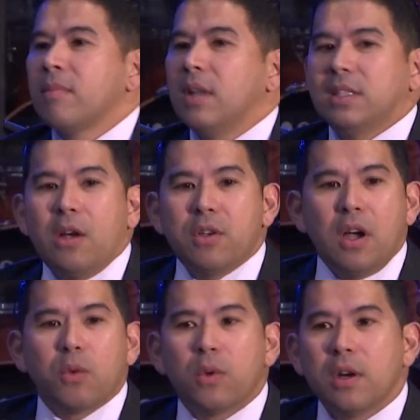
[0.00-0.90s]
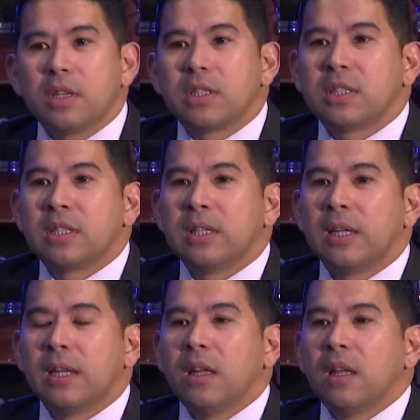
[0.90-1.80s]
That's how God works.
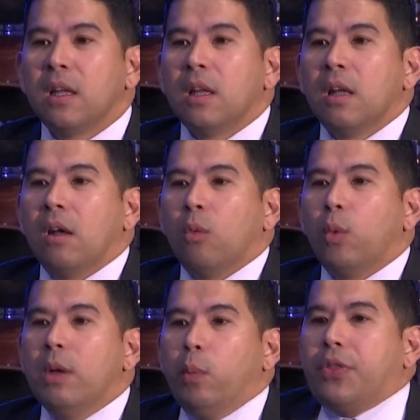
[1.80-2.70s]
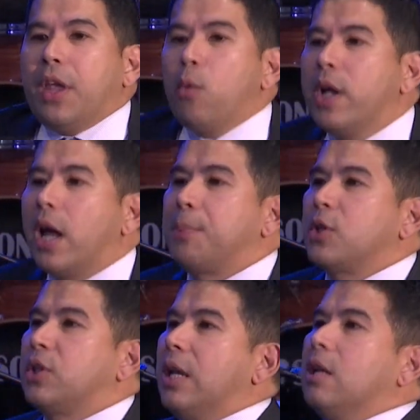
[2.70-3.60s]
We think we got to
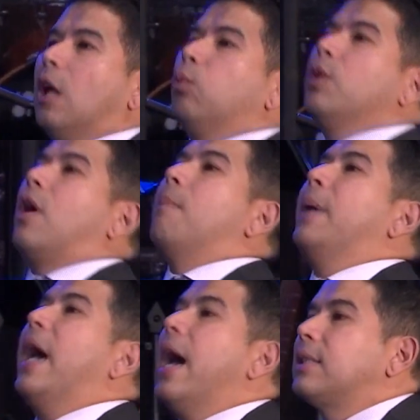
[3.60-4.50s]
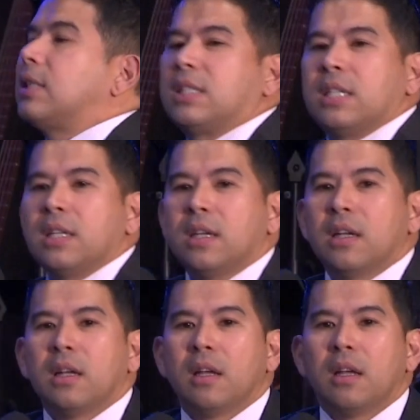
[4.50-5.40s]
present God with our best.
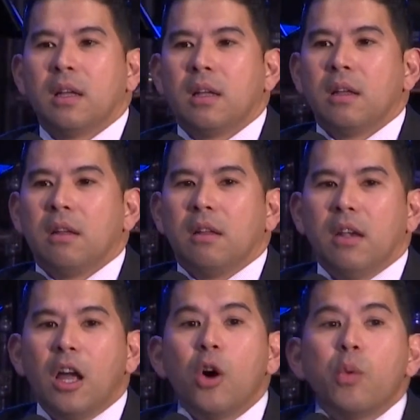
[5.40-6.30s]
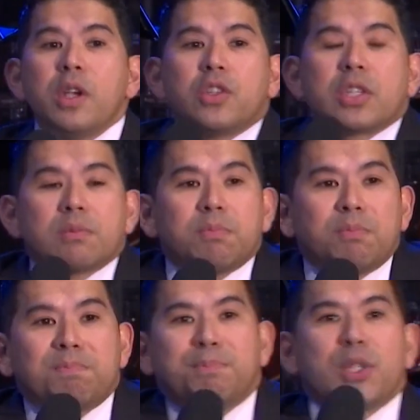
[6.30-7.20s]
No, we just
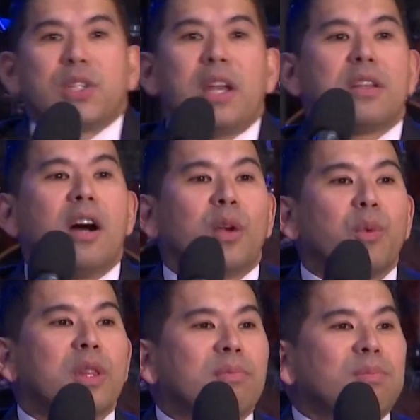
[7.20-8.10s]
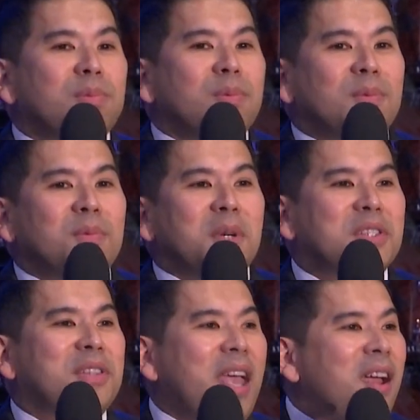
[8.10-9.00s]
present God with
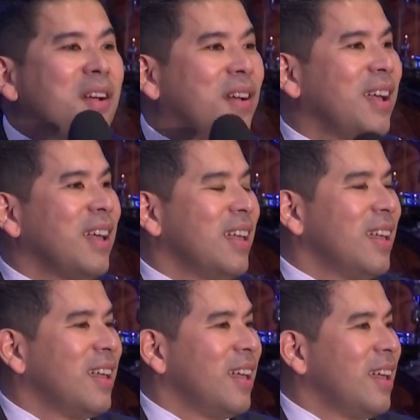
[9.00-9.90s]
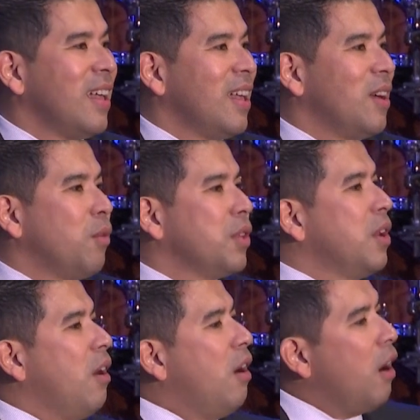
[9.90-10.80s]
what's there, with
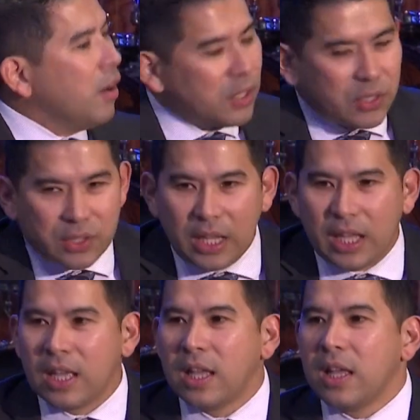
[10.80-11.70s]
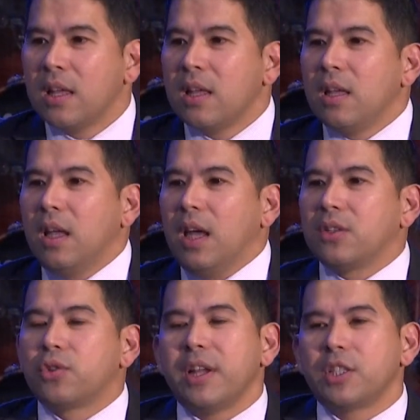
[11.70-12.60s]
an honesty and a
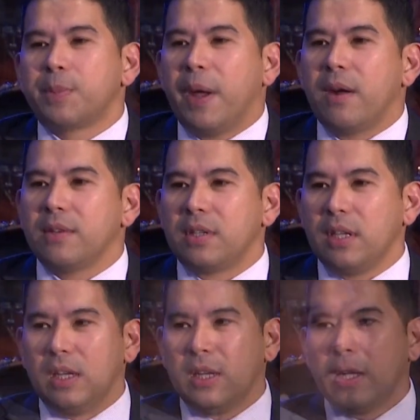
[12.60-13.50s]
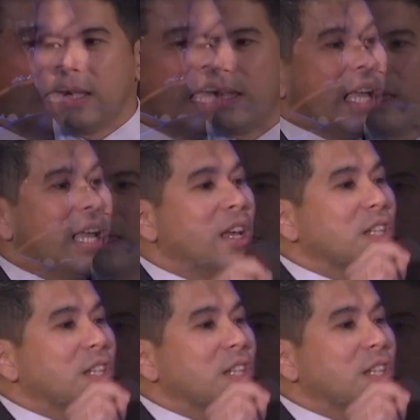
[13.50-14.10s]
transparency. He